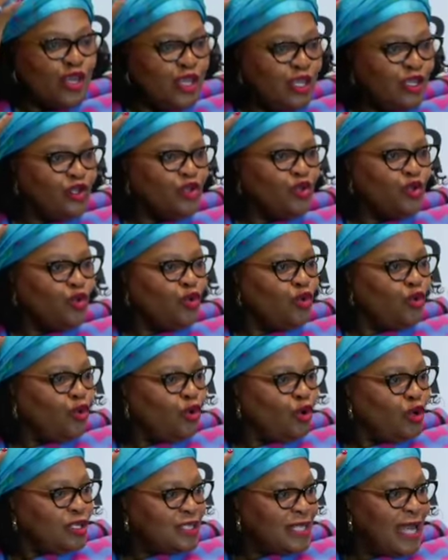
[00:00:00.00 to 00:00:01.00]
is to
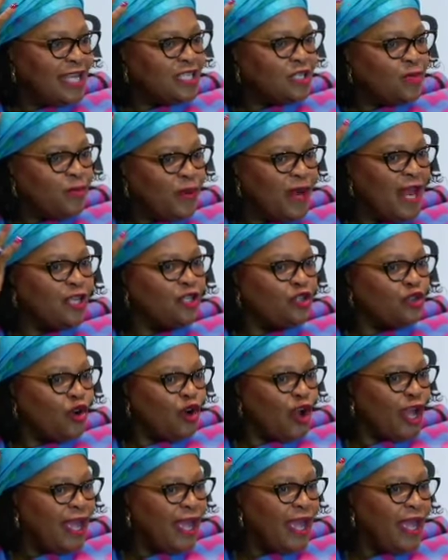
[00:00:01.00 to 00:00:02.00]
just plait
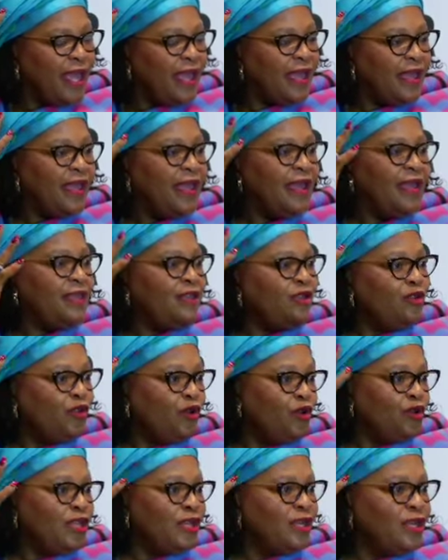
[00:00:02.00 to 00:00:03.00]
your hair, you
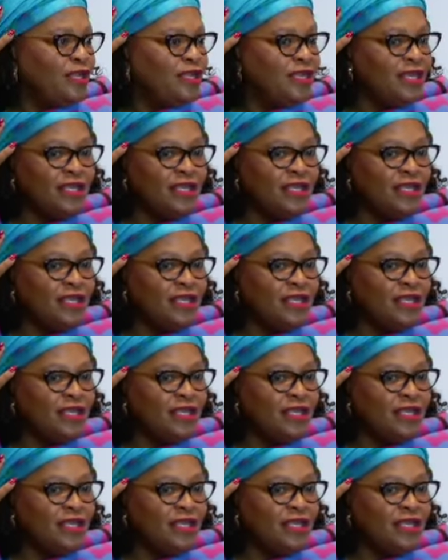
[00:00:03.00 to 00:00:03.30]
know, the